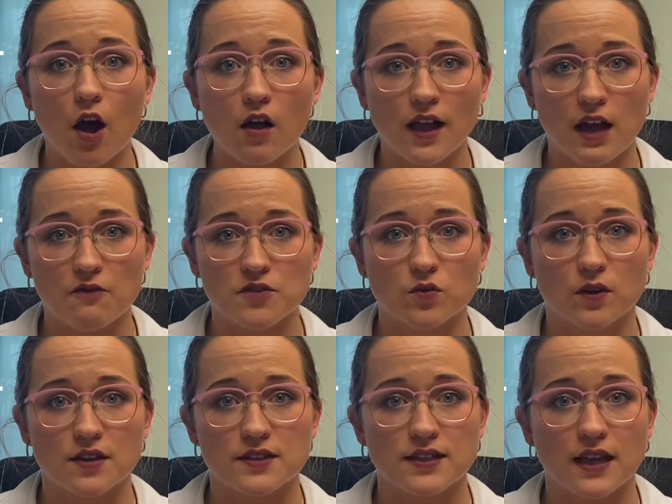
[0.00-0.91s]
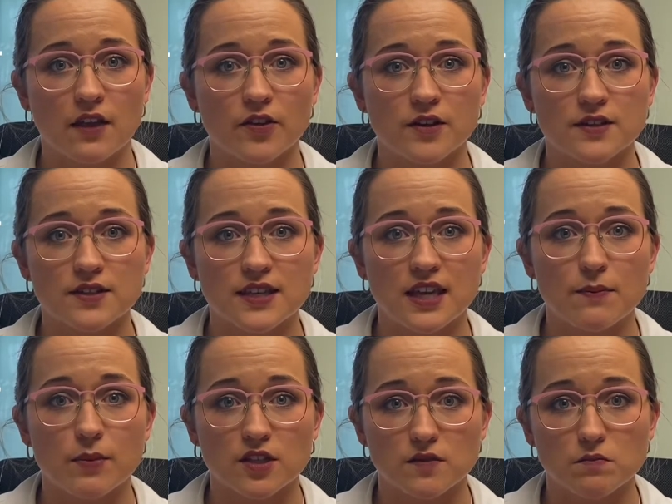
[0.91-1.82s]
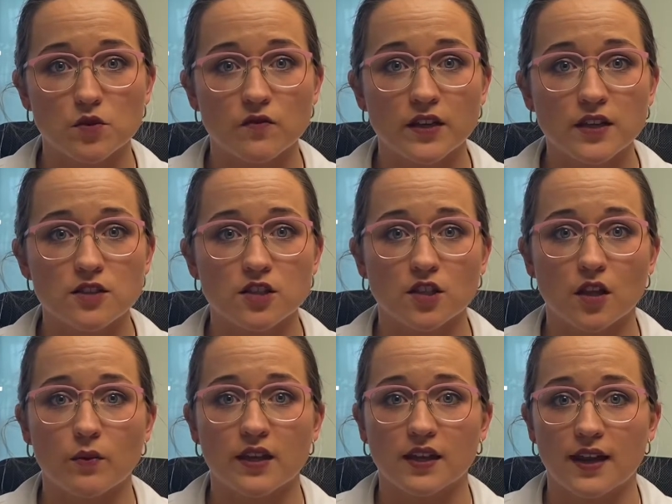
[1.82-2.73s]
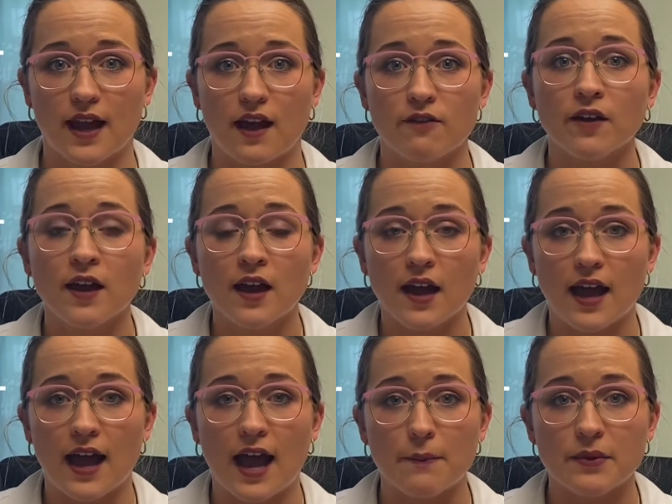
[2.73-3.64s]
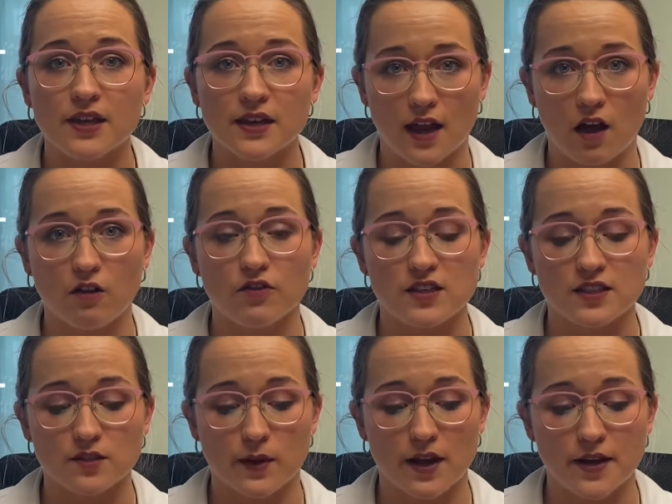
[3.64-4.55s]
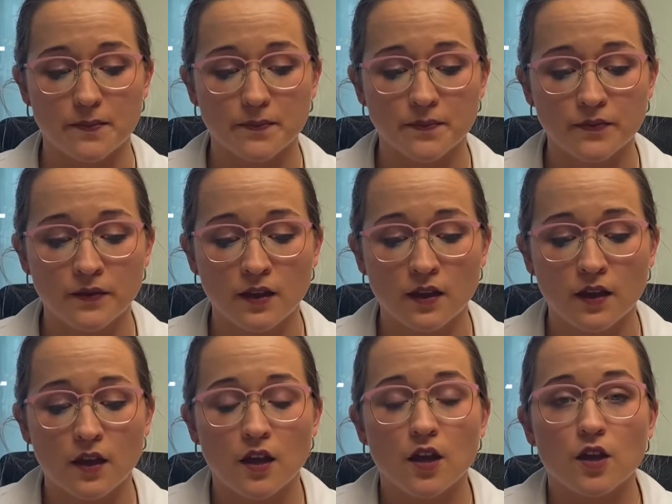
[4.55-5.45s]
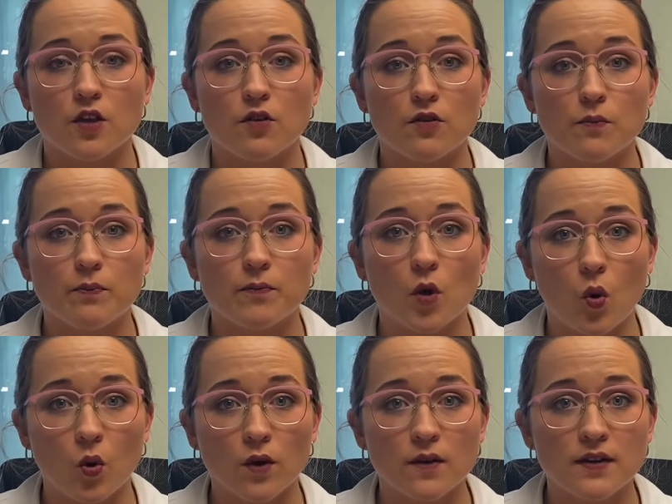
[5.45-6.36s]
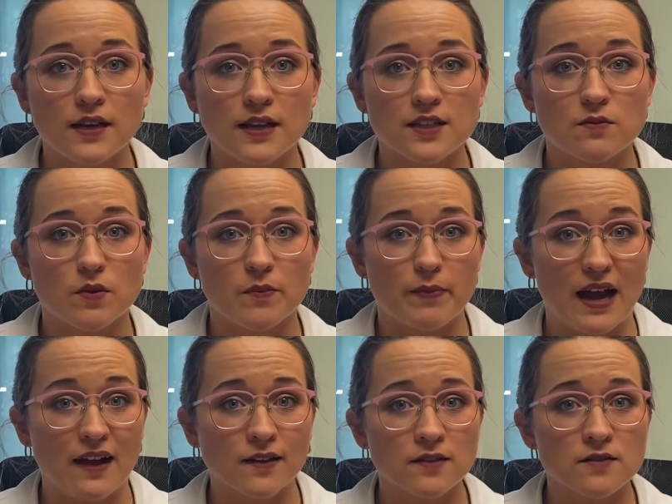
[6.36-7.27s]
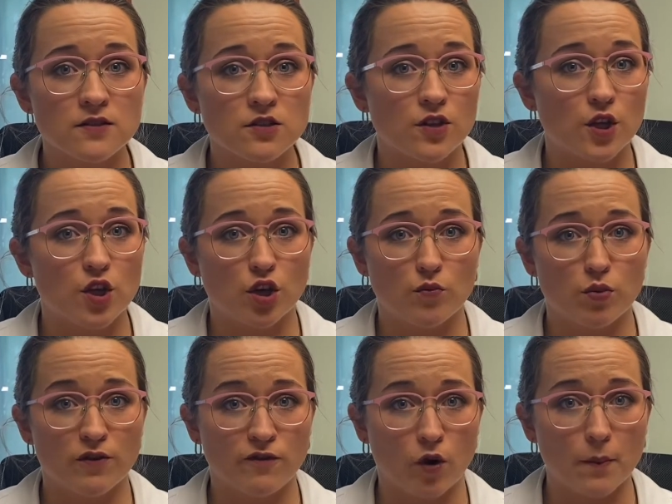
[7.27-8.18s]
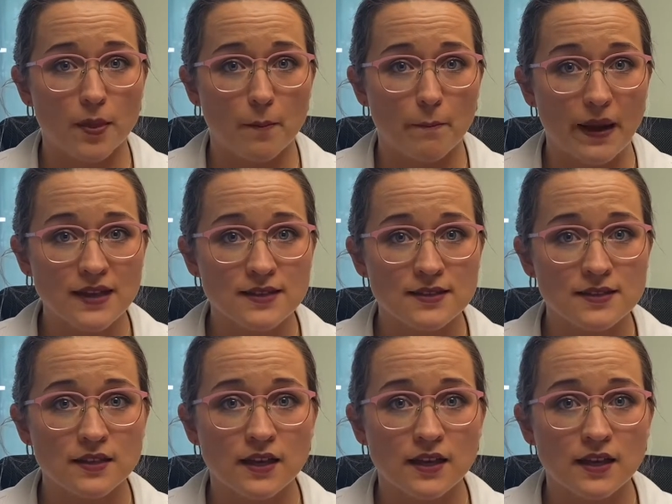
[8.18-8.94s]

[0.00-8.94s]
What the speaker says: have to work together to keep us moving so that we can have a happy and healthy spine. Your core needs to be balanced so that you can perform the best.